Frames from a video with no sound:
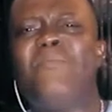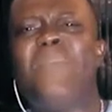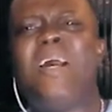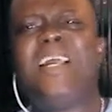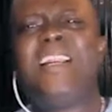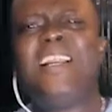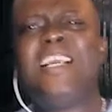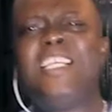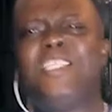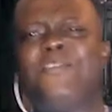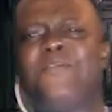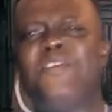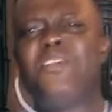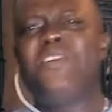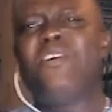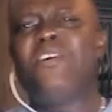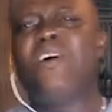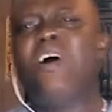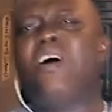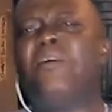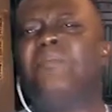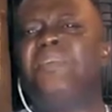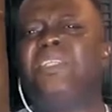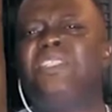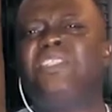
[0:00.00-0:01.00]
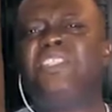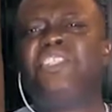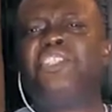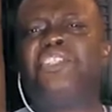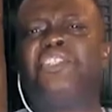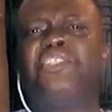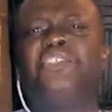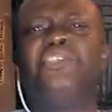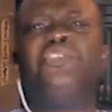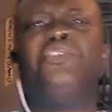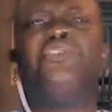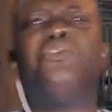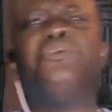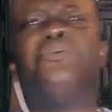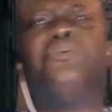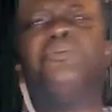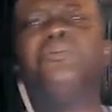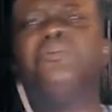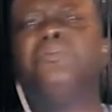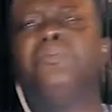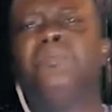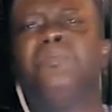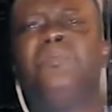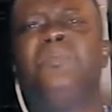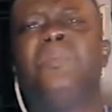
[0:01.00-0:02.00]
my next video i'll be teaching
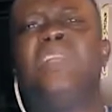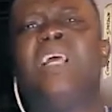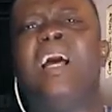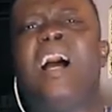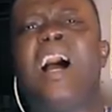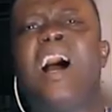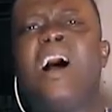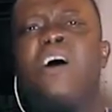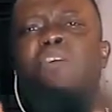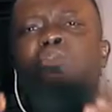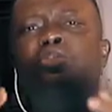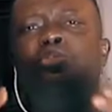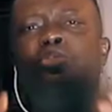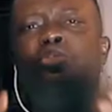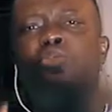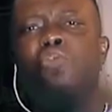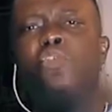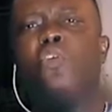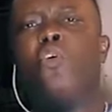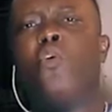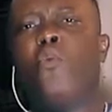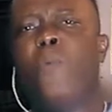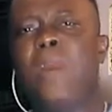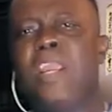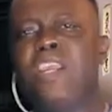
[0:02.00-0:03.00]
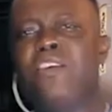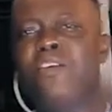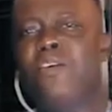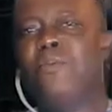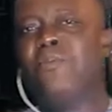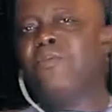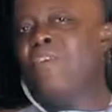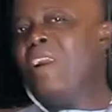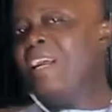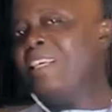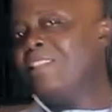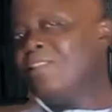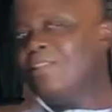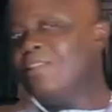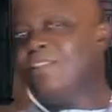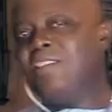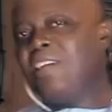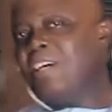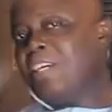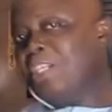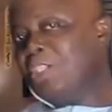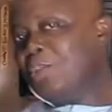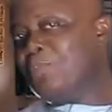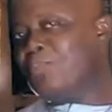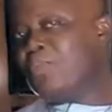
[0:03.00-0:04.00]
you how to know when your grass
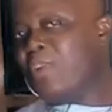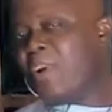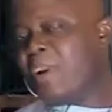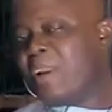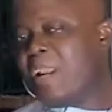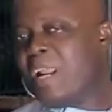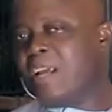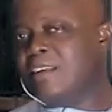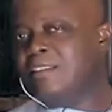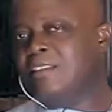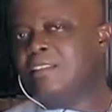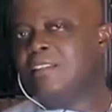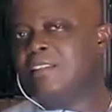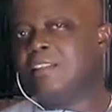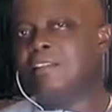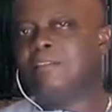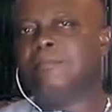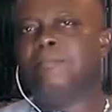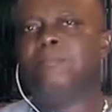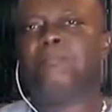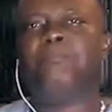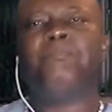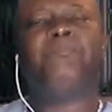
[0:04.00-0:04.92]
cutter is pregnant